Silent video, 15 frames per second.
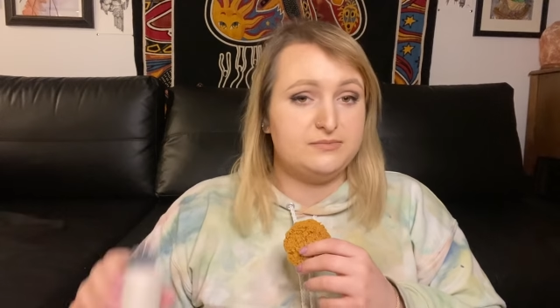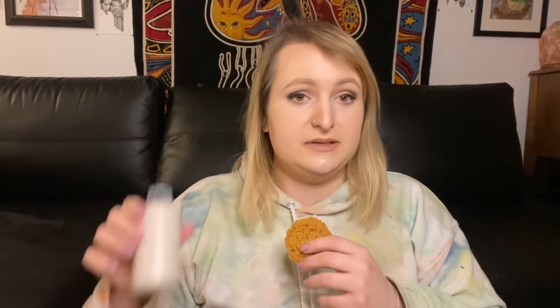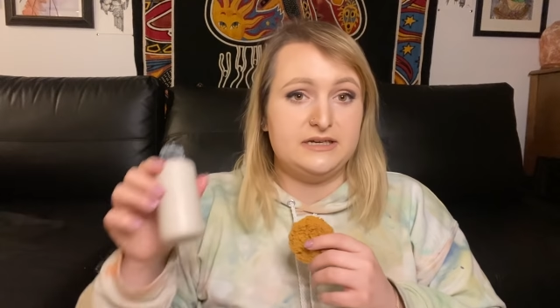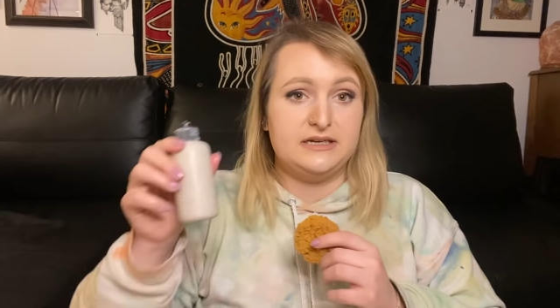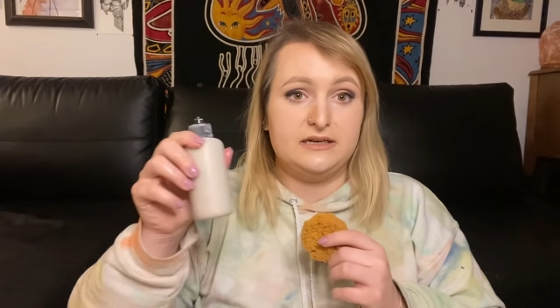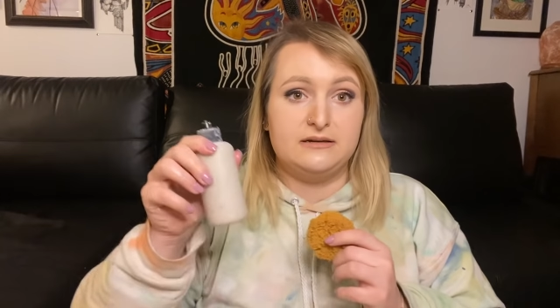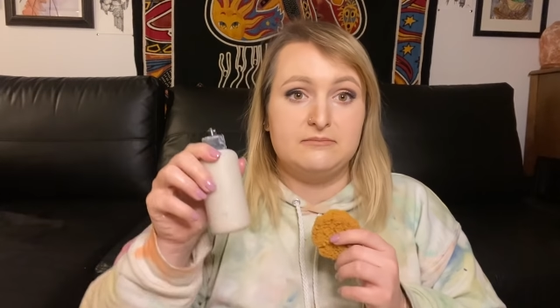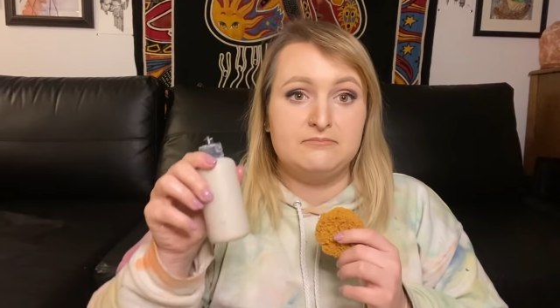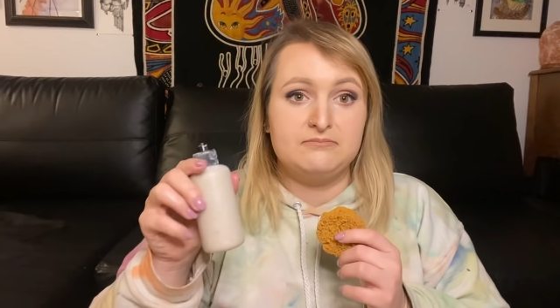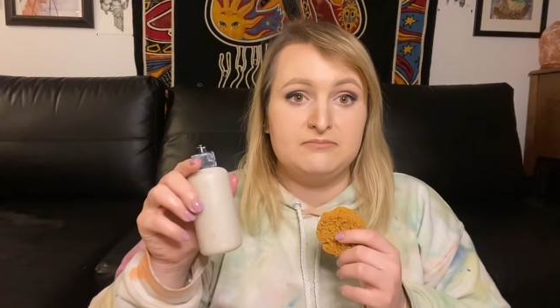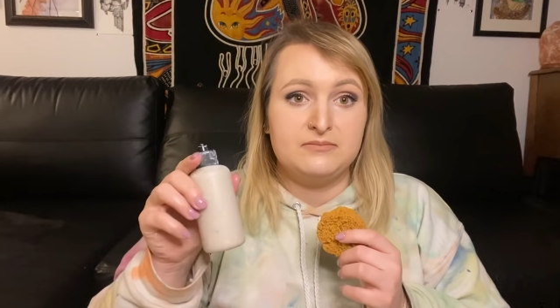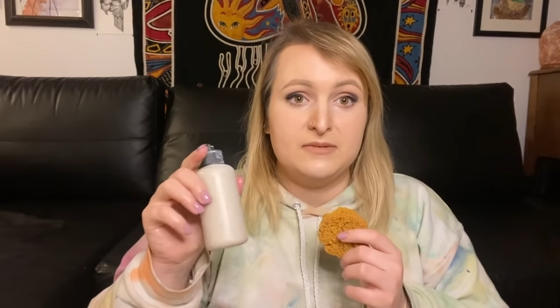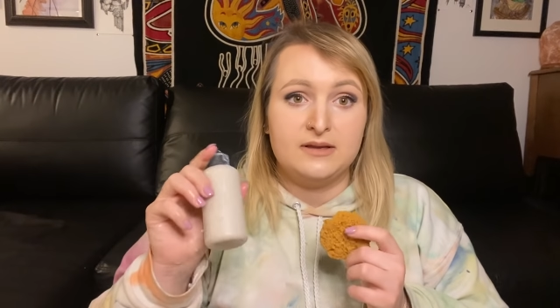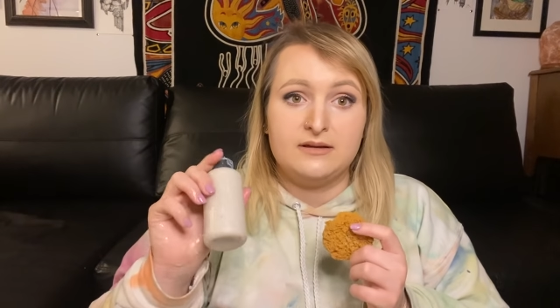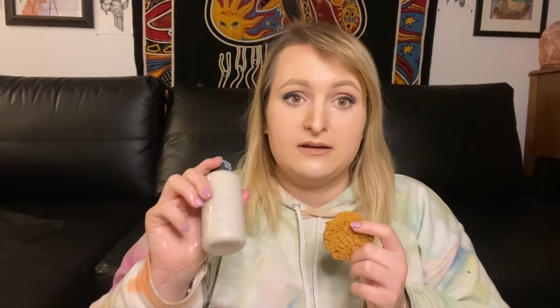be
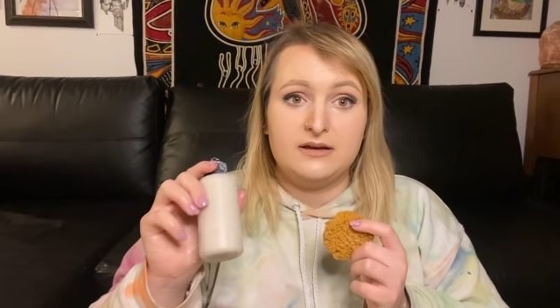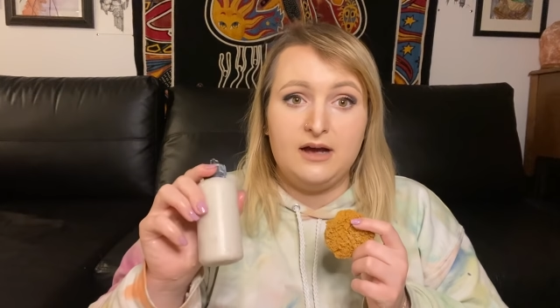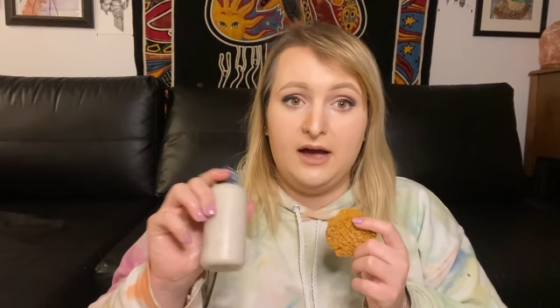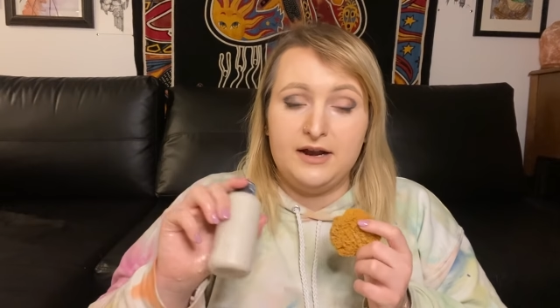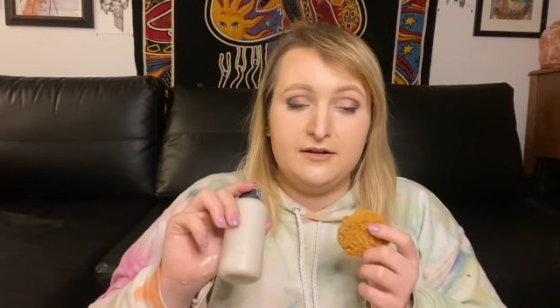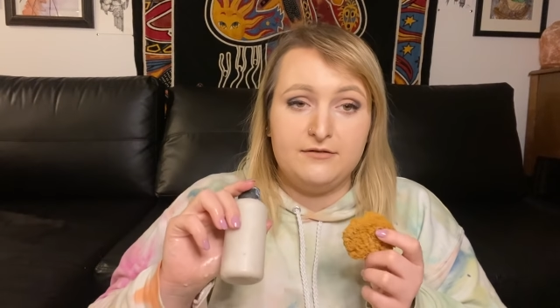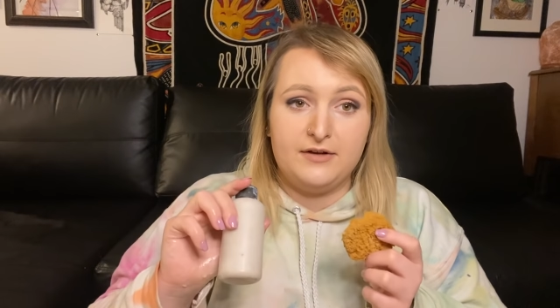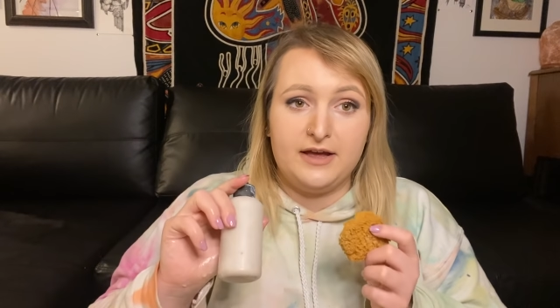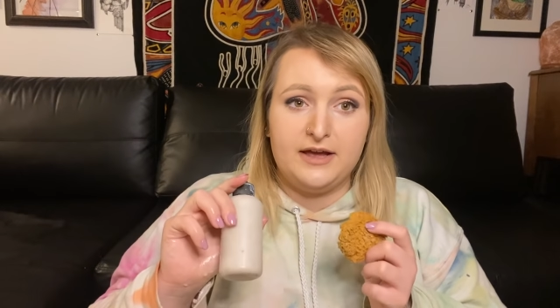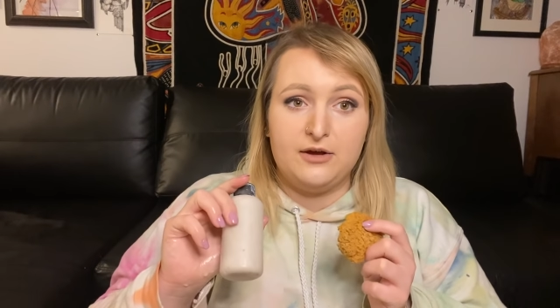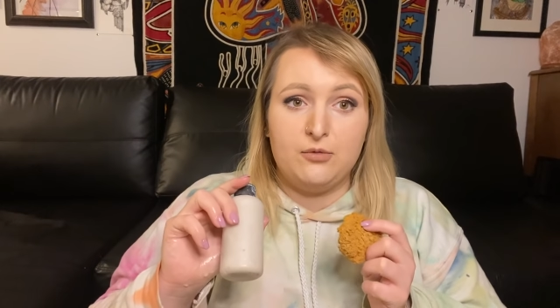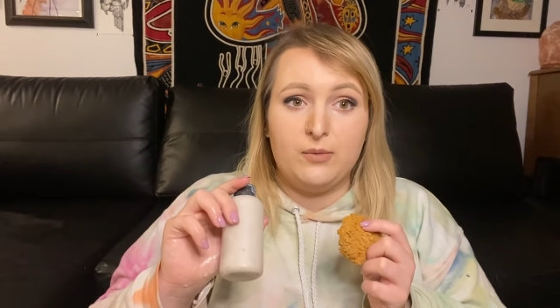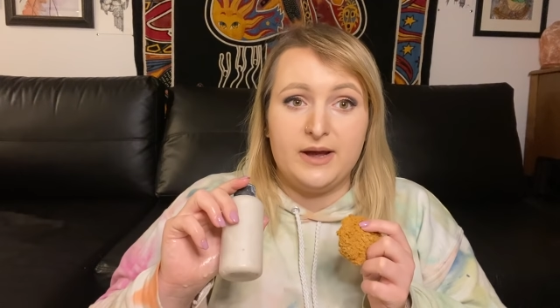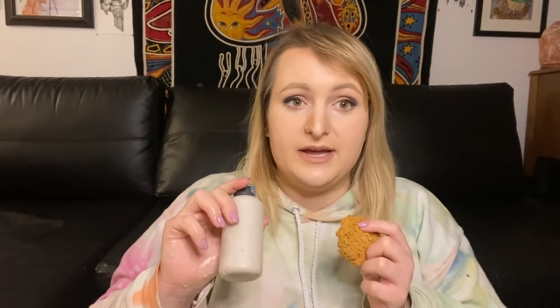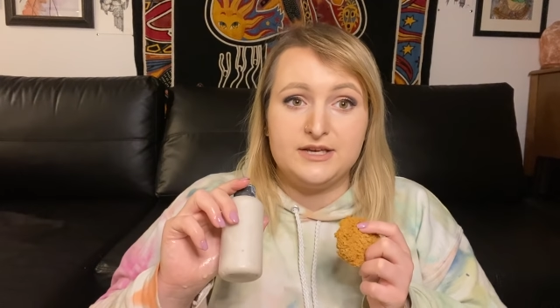kind of a
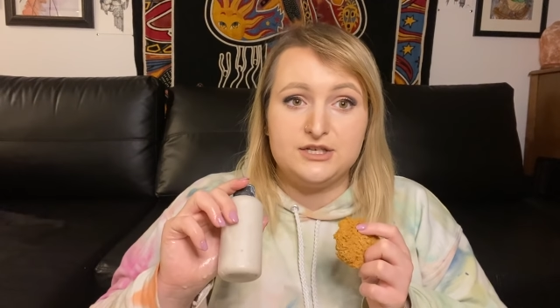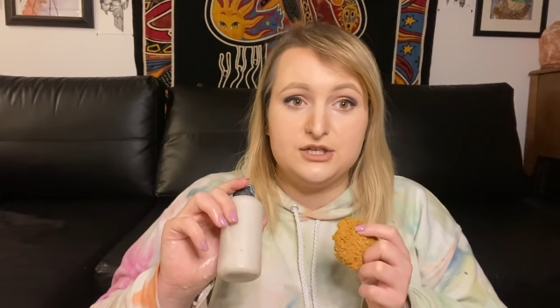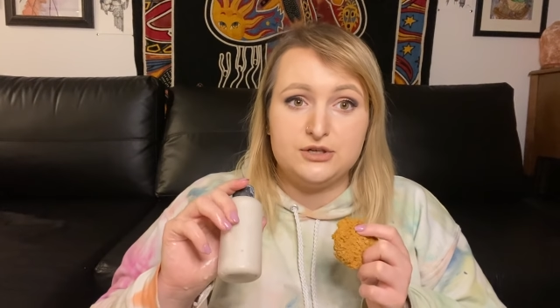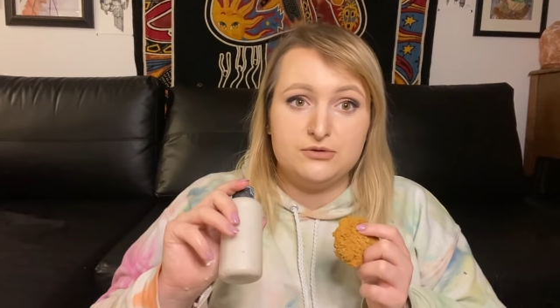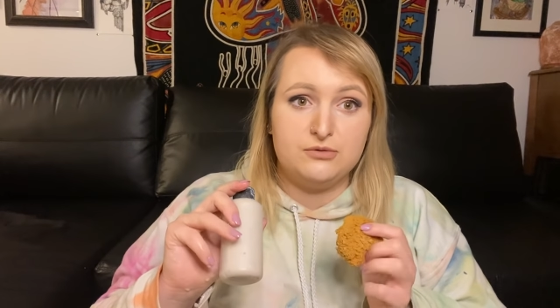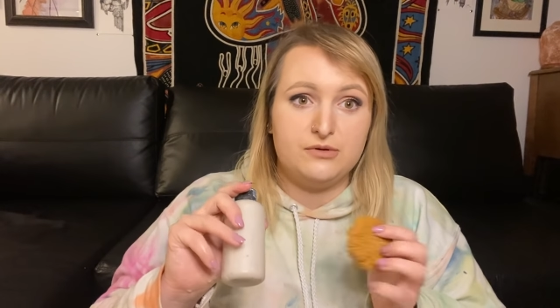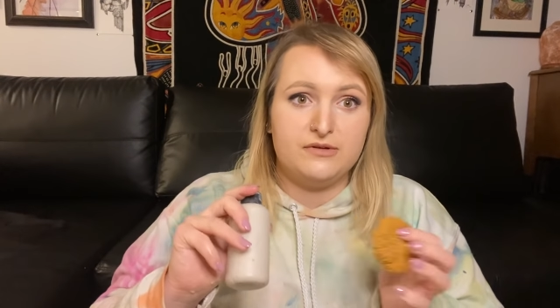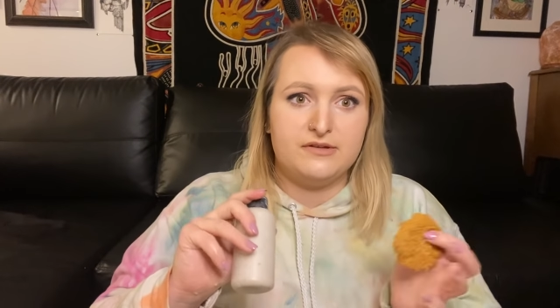way to